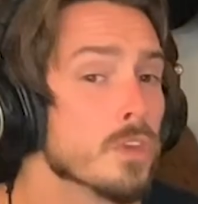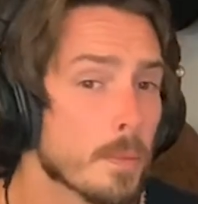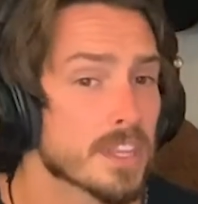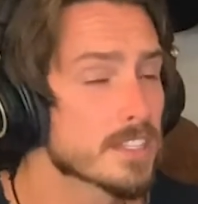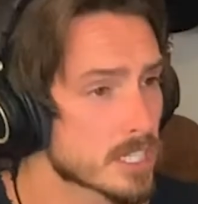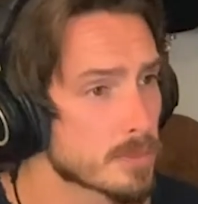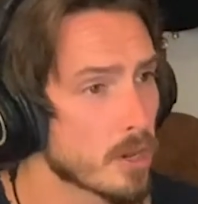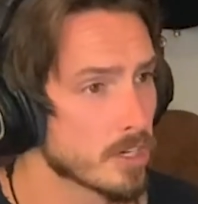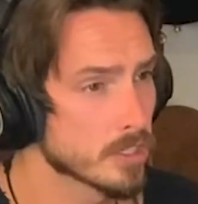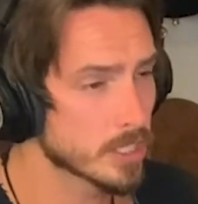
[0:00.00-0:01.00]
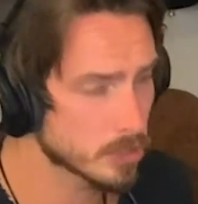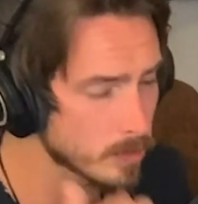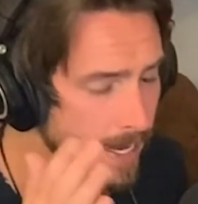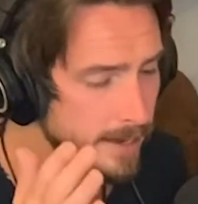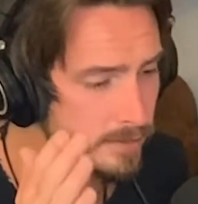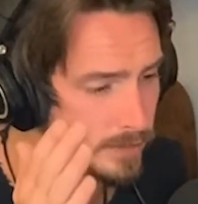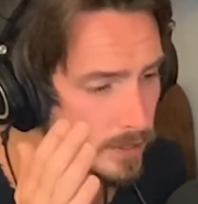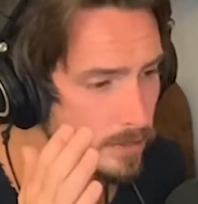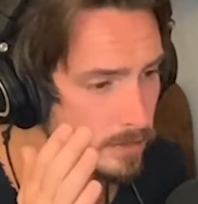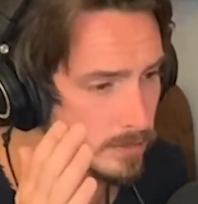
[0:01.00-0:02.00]
that's smart. Like you have
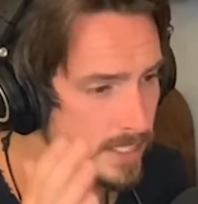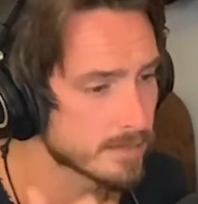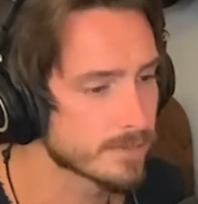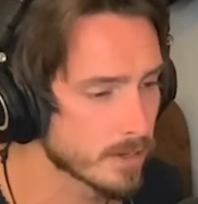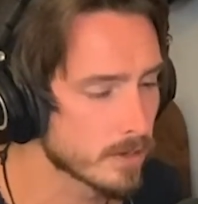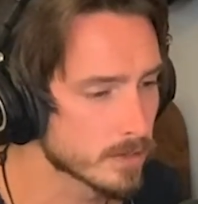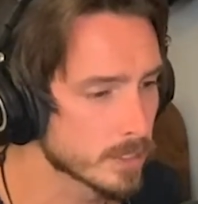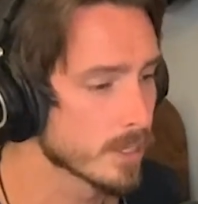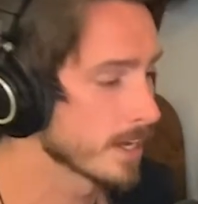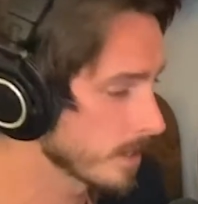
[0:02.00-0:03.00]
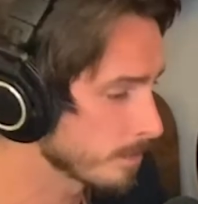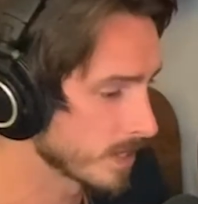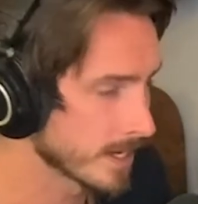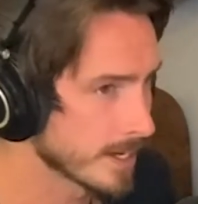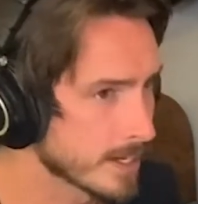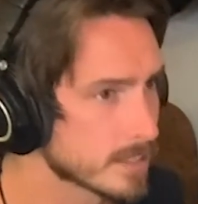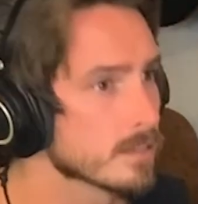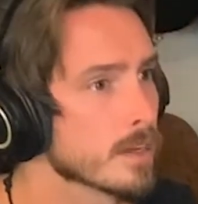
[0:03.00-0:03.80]
your default. You're like, bring a head and